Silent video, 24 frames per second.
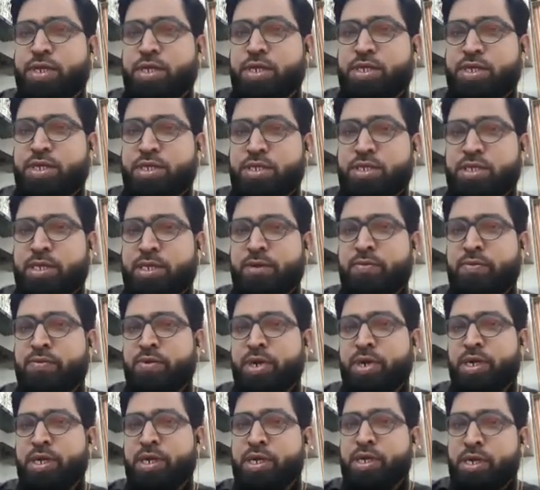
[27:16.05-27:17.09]
6 is
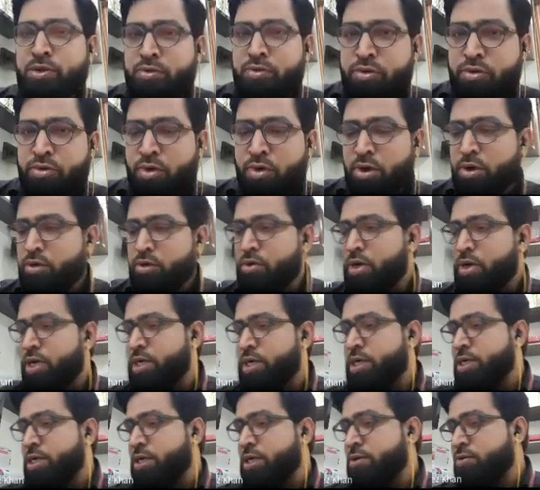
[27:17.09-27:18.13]
720. Do you want to
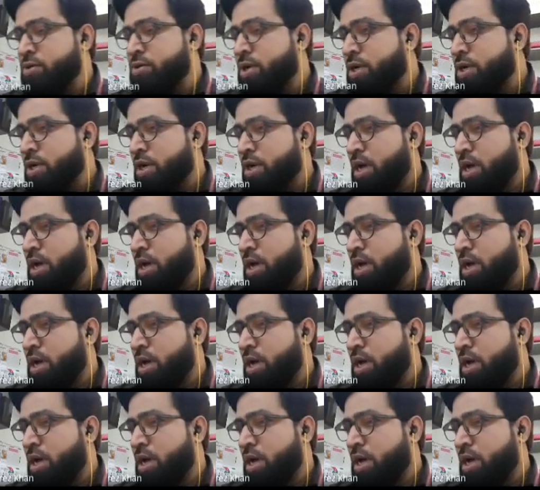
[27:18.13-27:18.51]
continue?